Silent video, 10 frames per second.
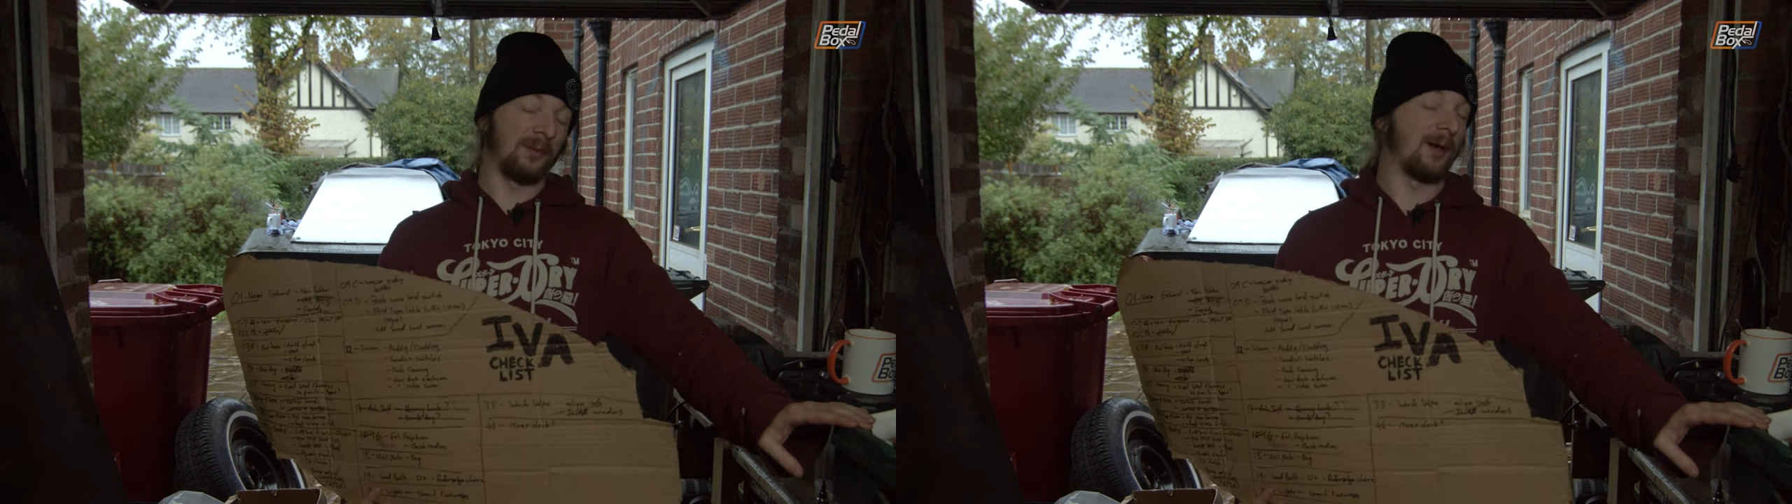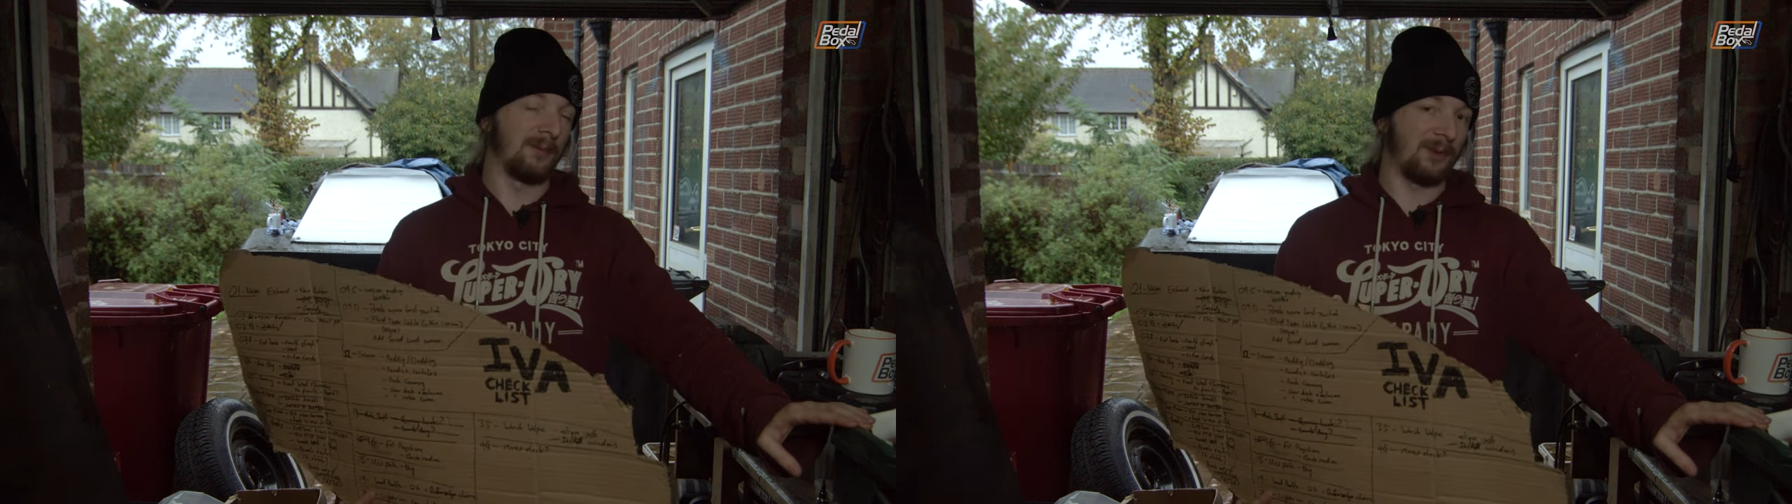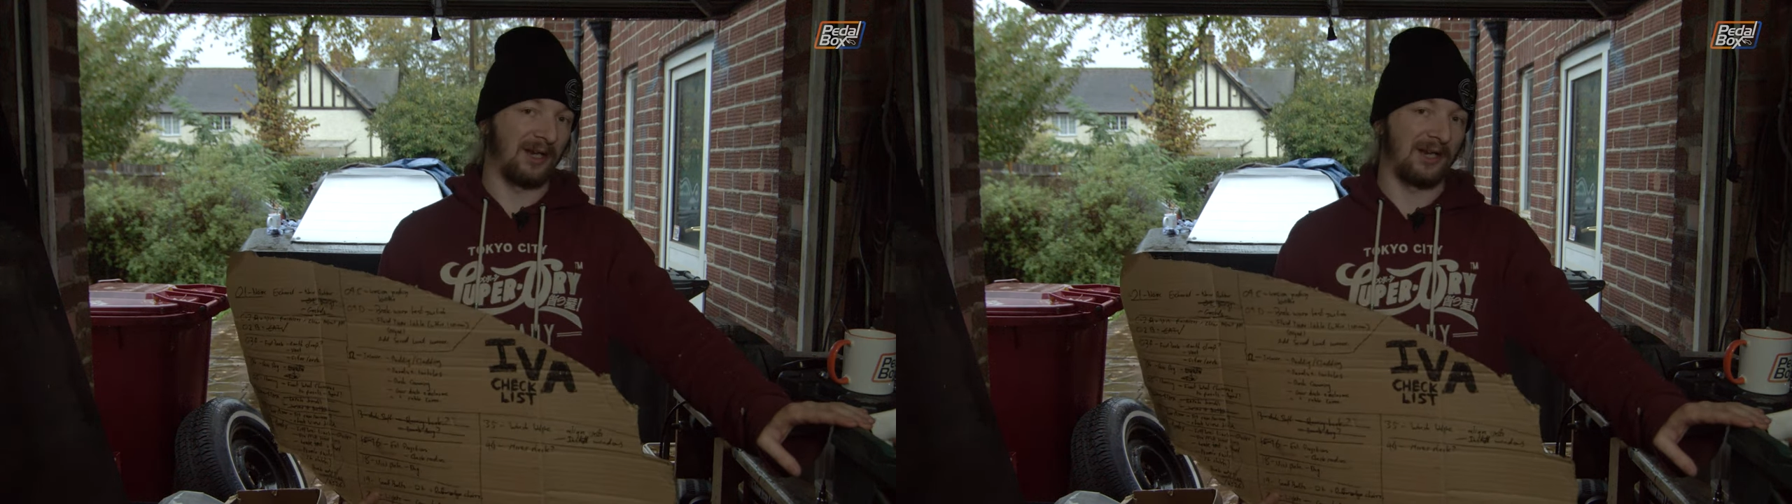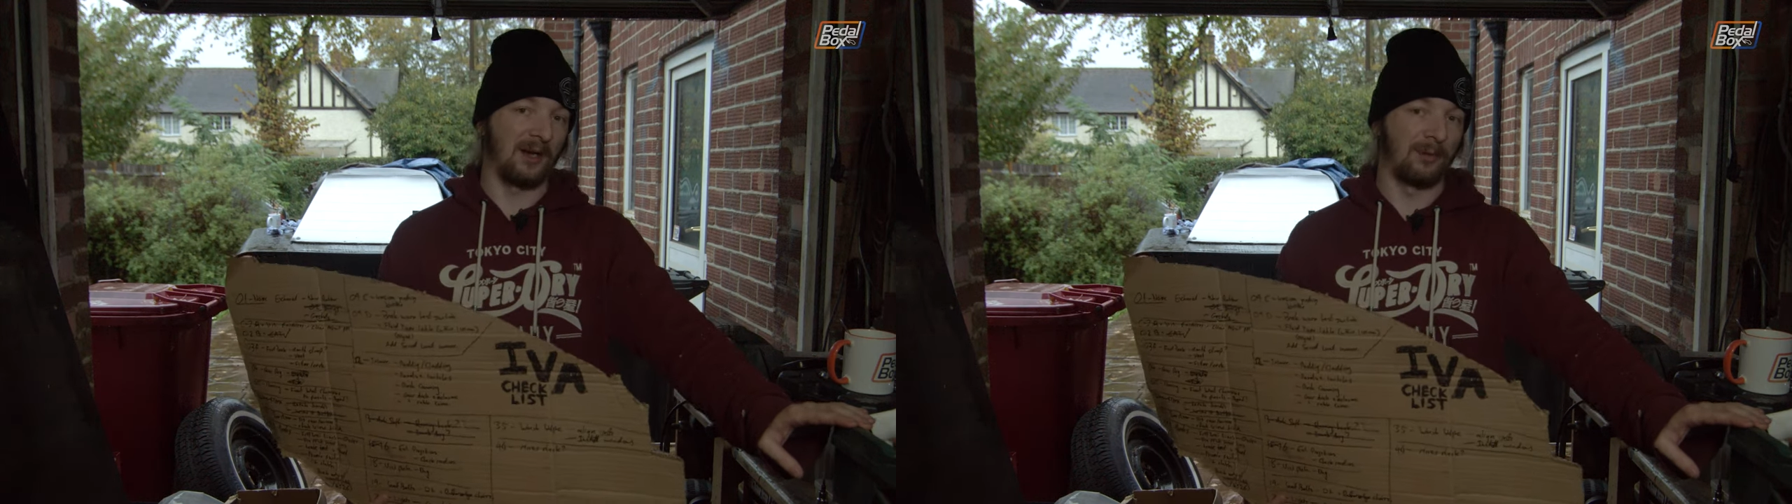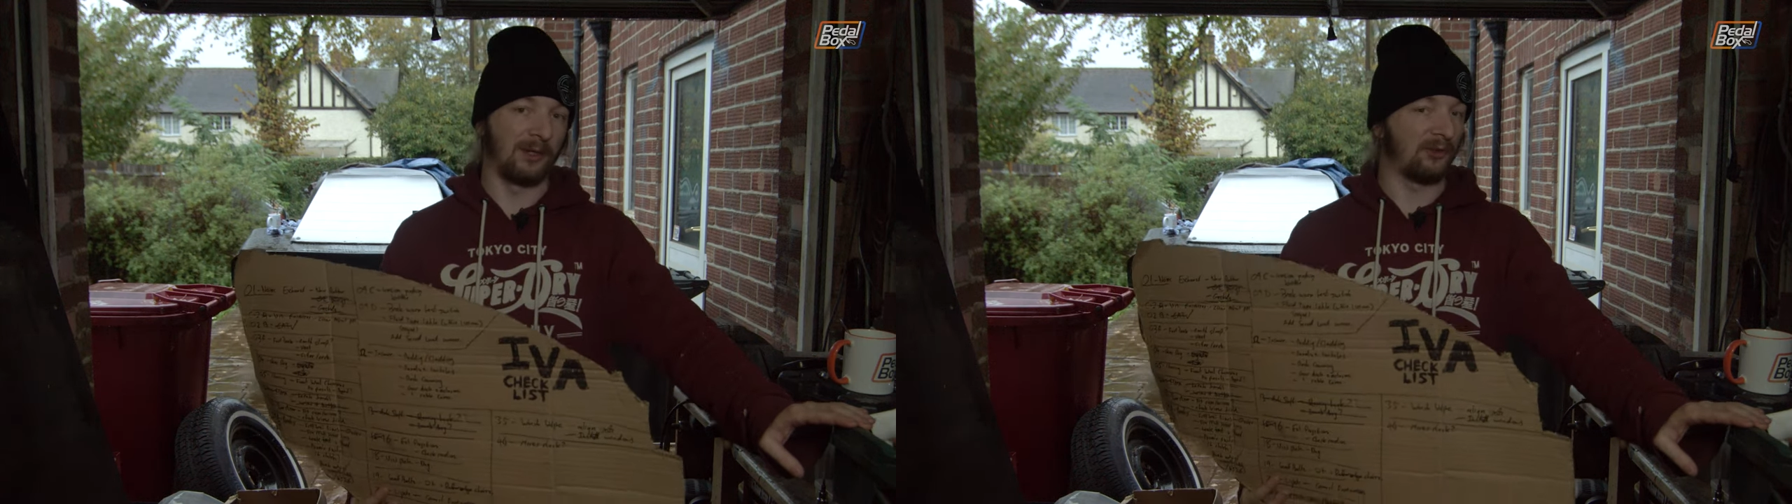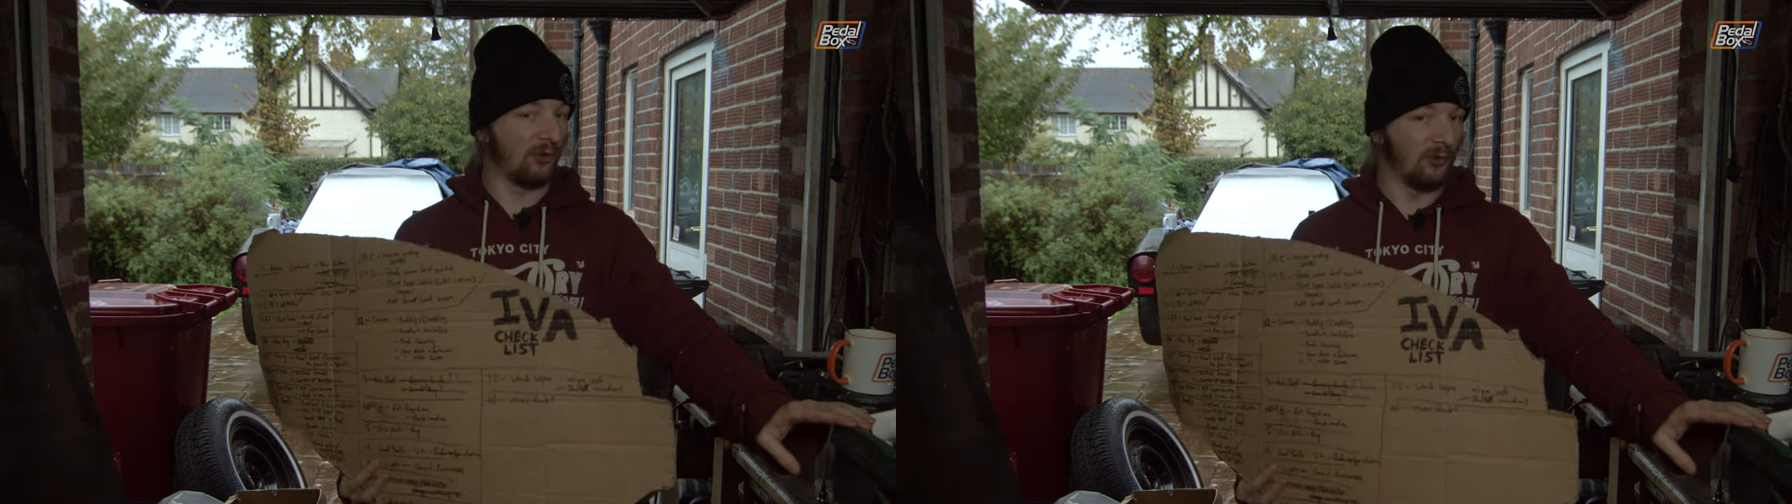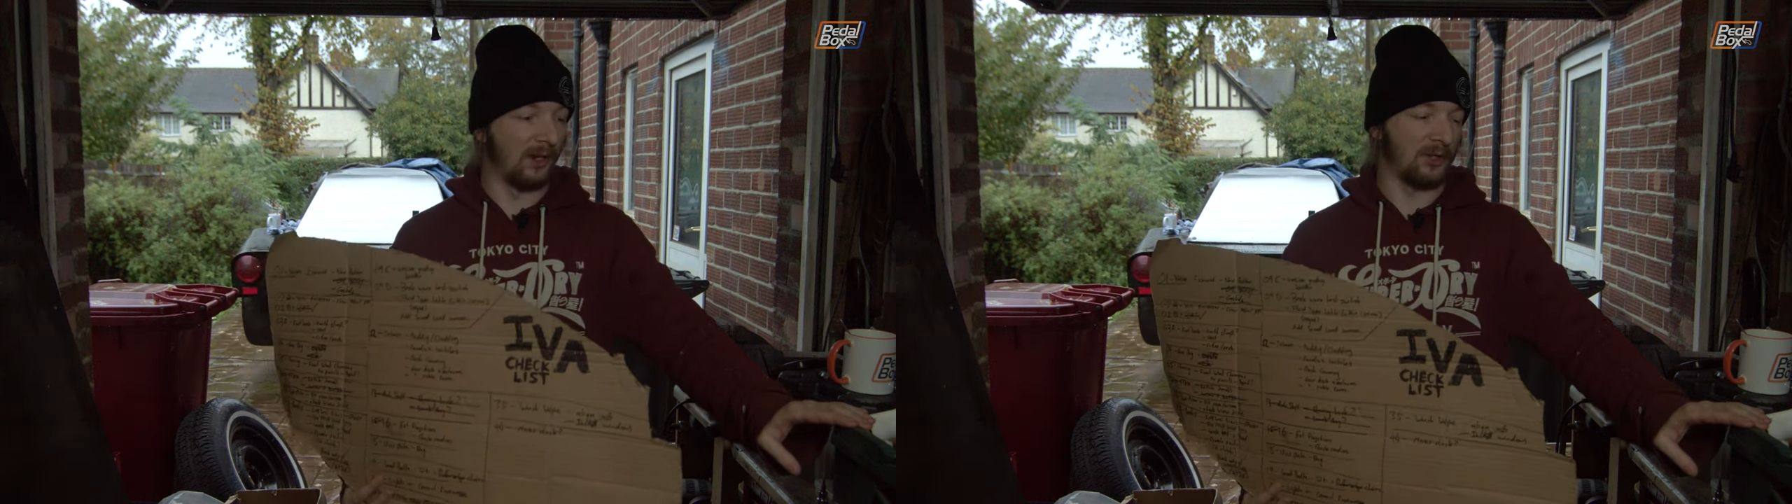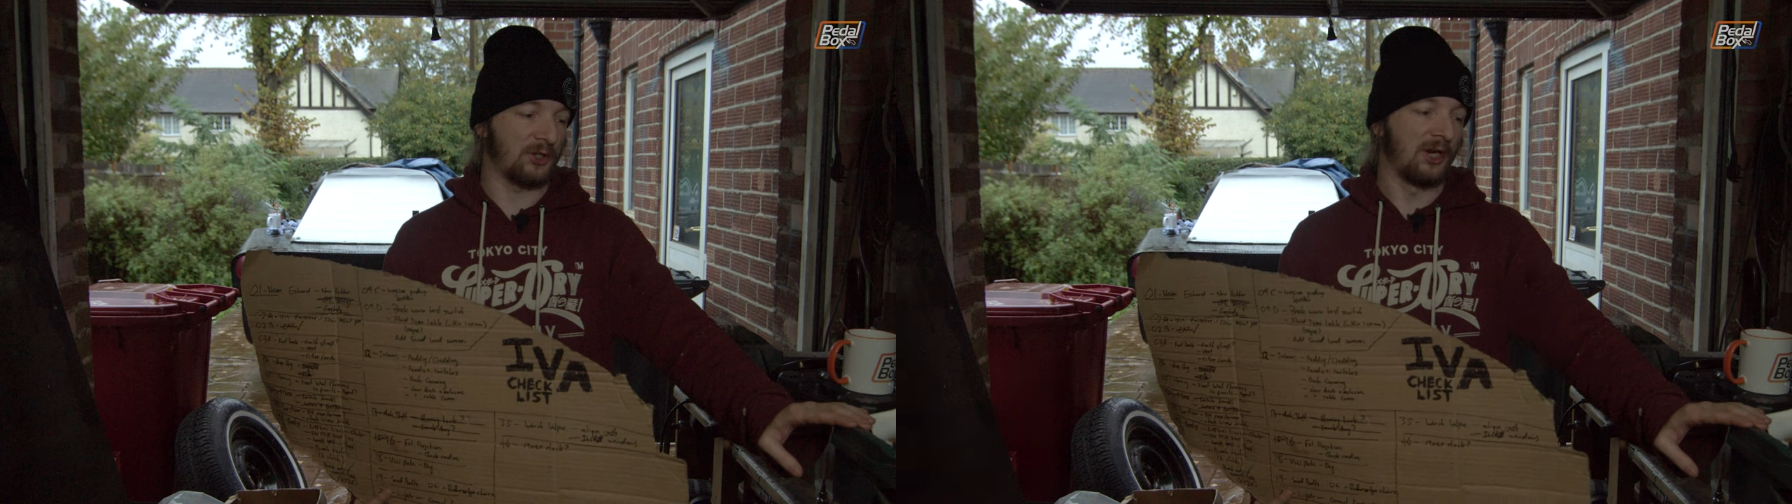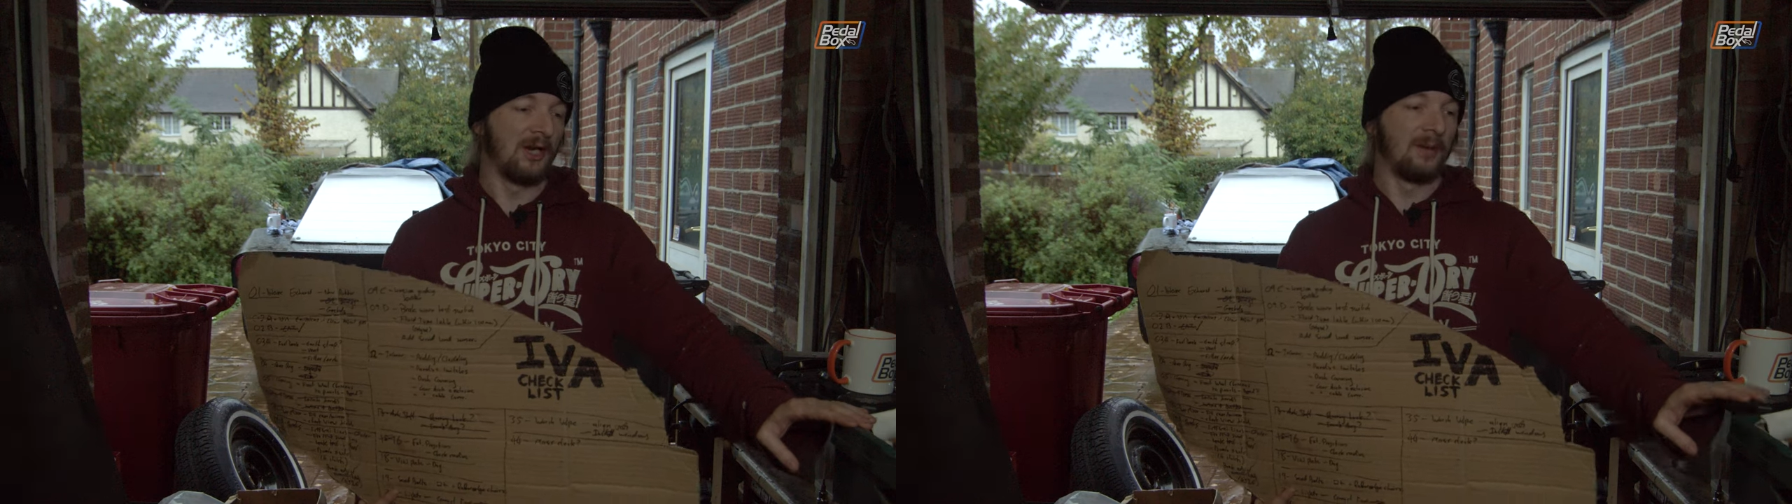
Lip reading: that might be bigging it up a bit too much,